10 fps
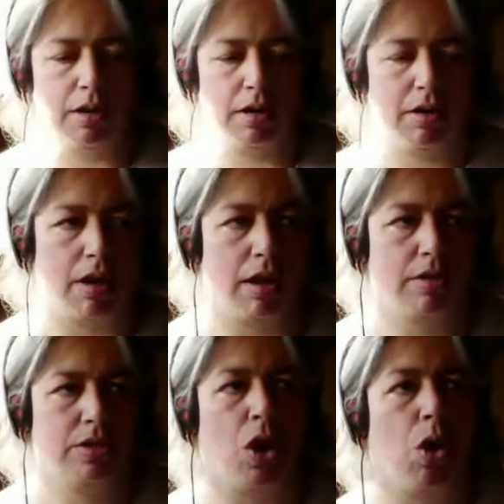Okay,
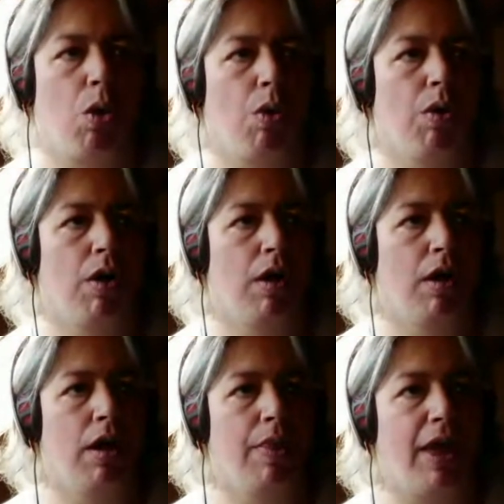so
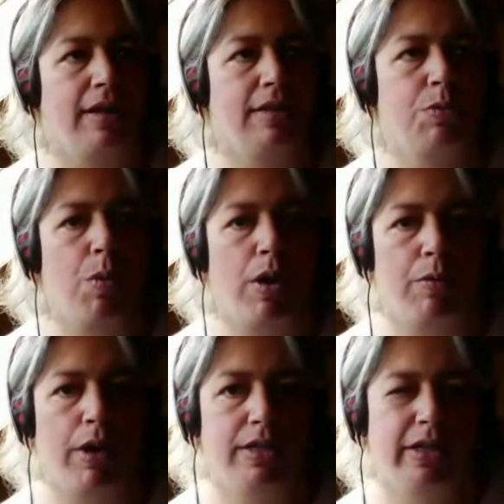that's one way